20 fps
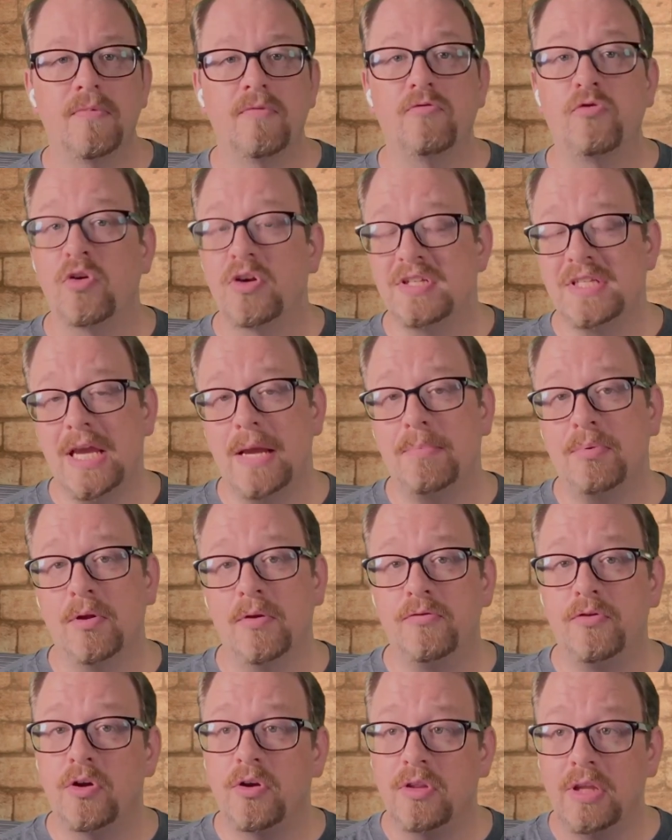For example, if
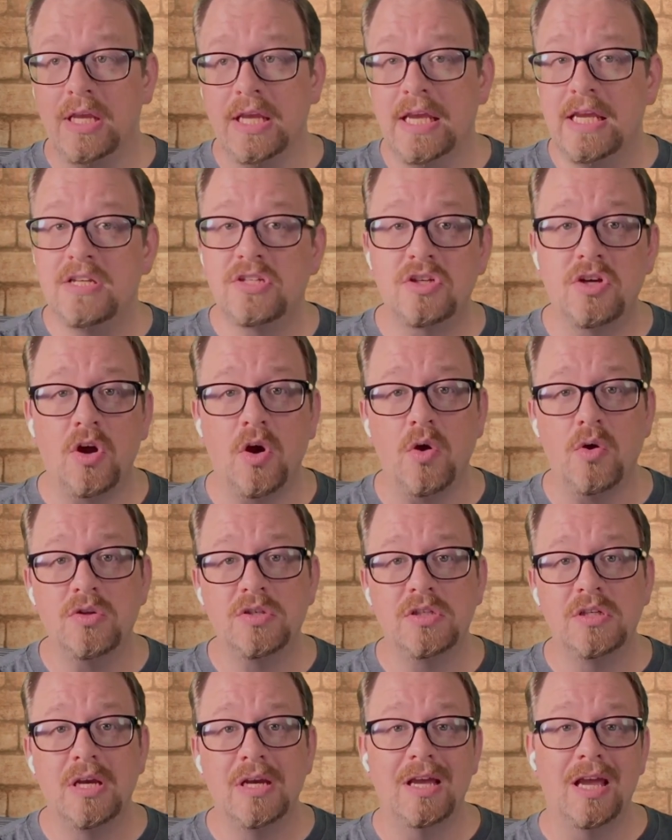you're in the East
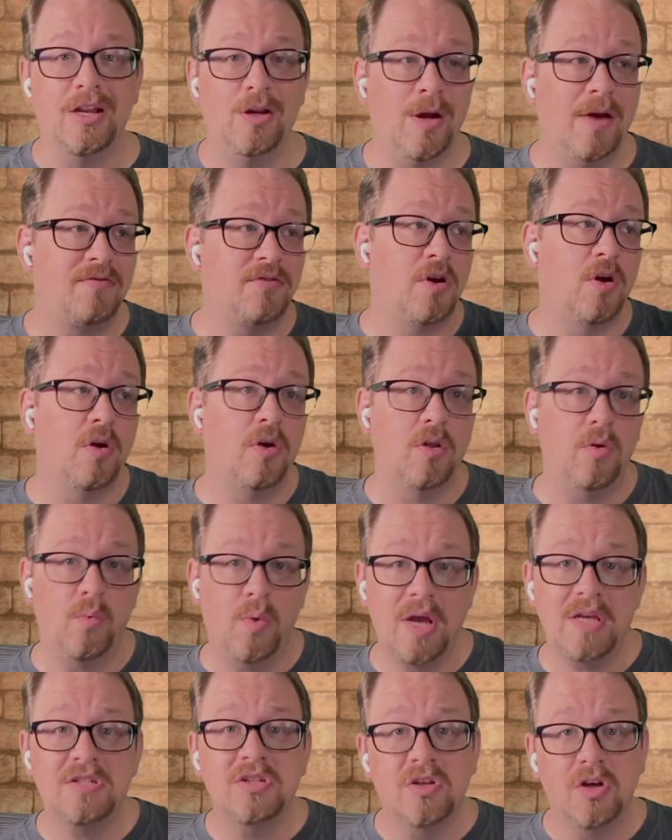Coast and you have to go to the
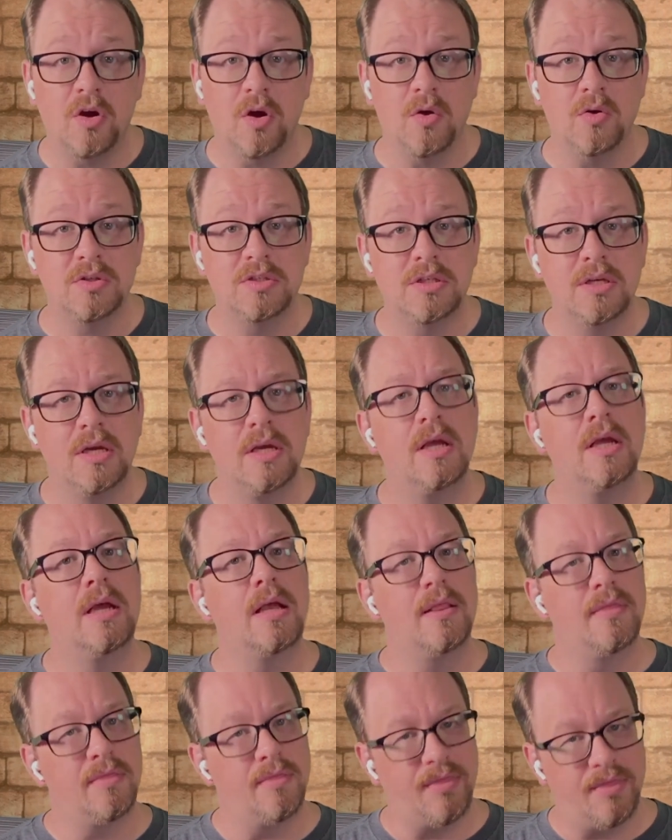West Coast,
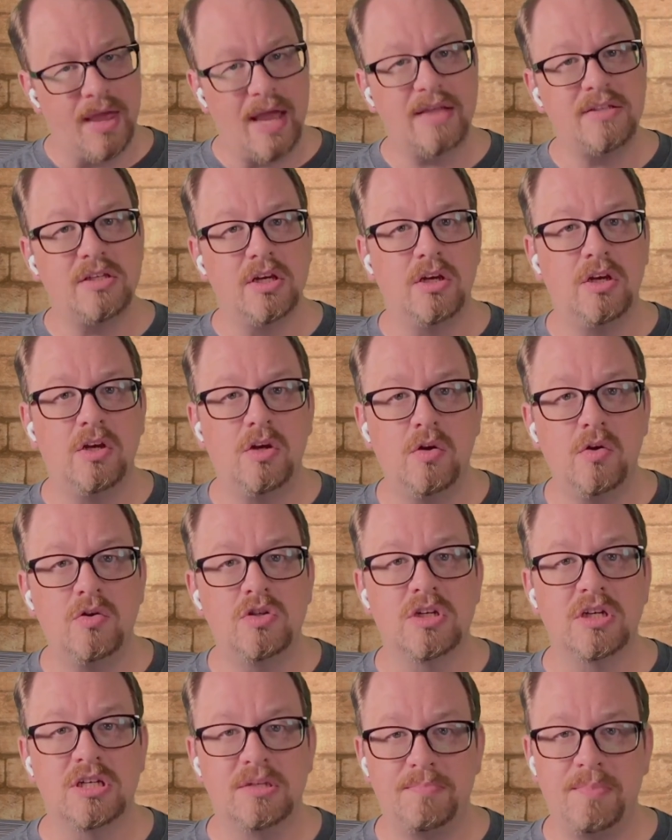that's a huge
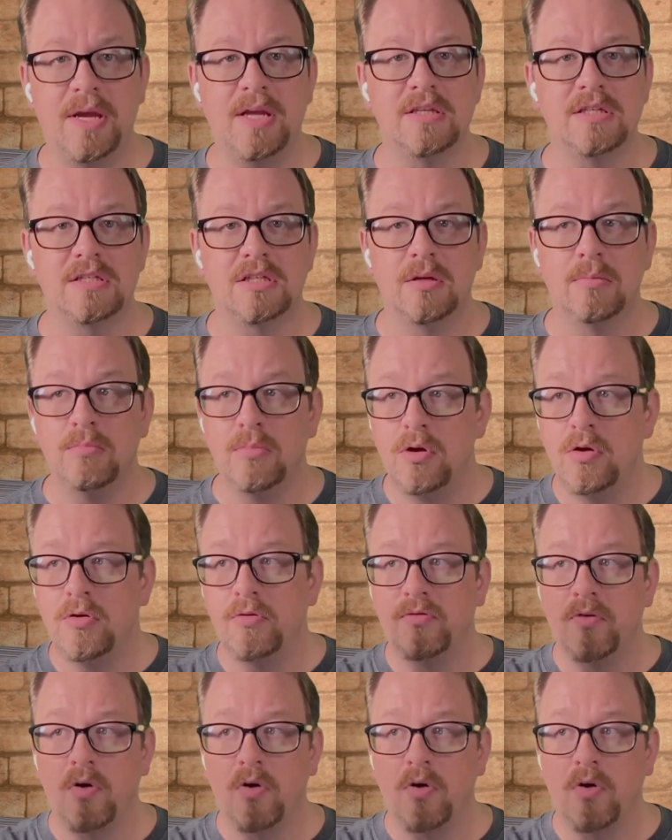expense to move